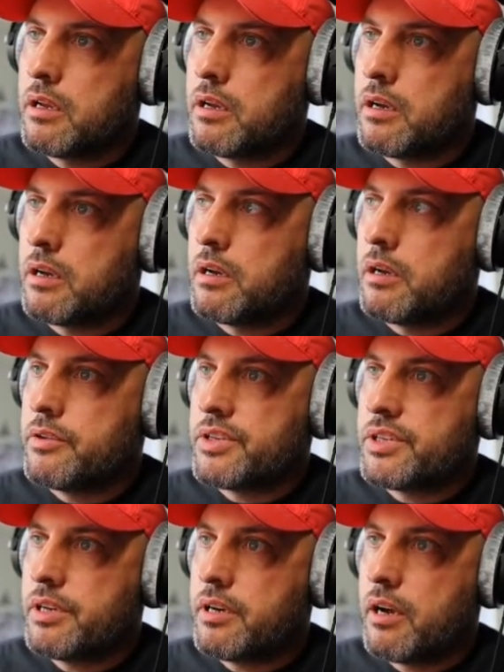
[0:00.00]
you
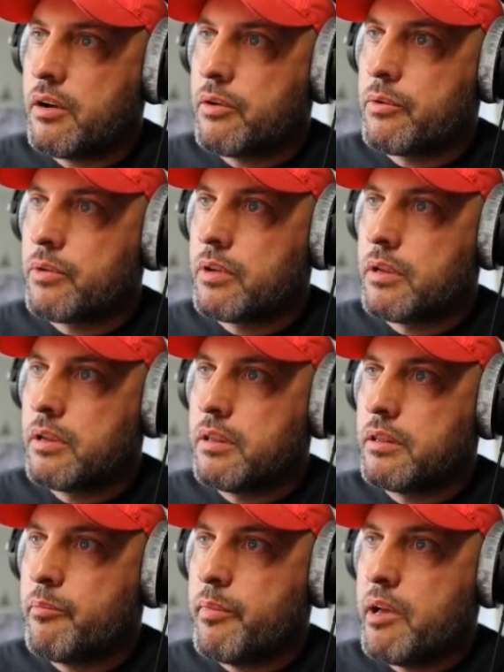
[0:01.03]
see how
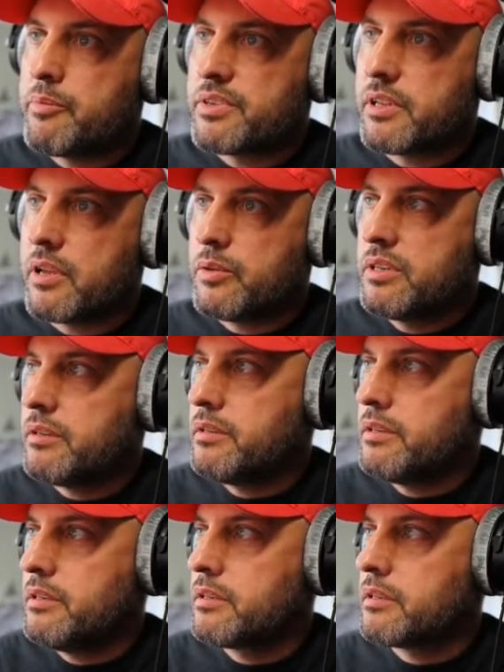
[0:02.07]
the map is now
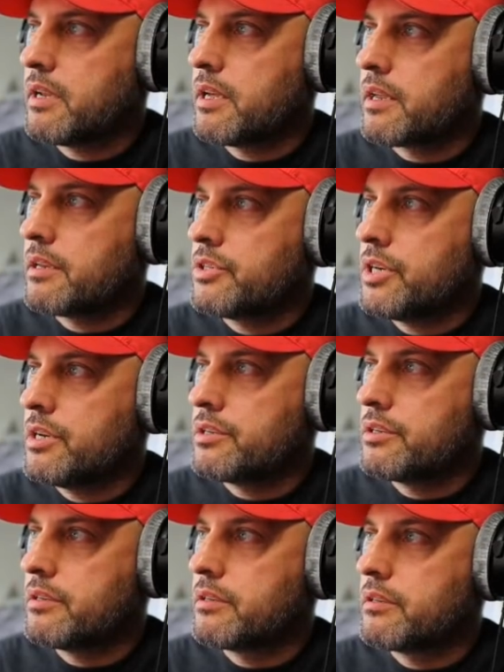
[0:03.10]
tilted, and I can change
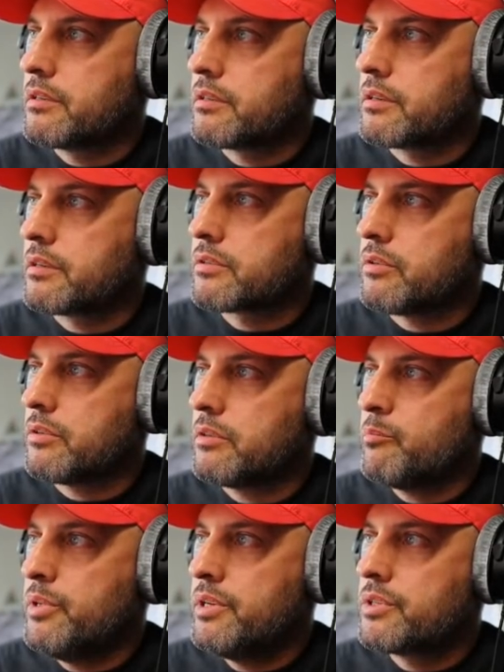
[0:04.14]
the thing that's called the
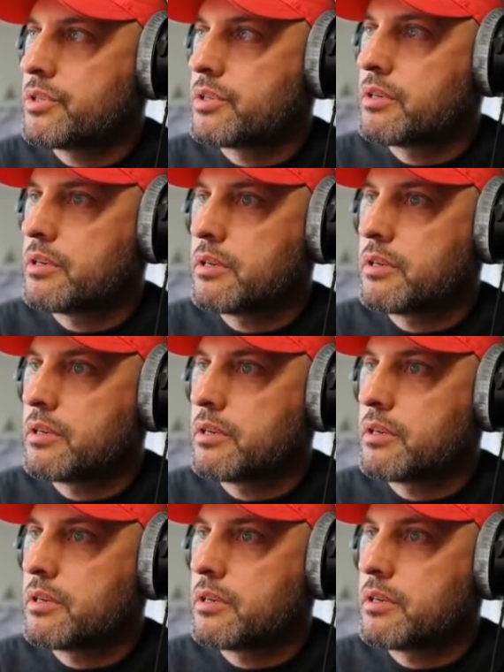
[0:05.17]
pitch.